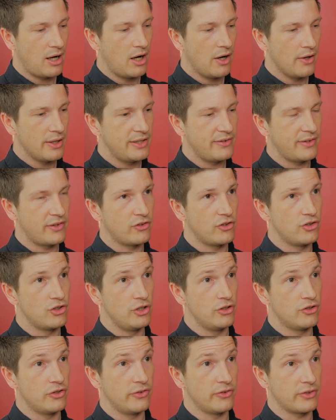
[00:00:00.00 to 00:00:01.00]
are these
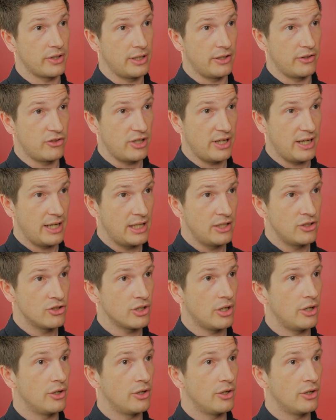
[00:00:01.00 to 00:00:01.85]
institutions going to change?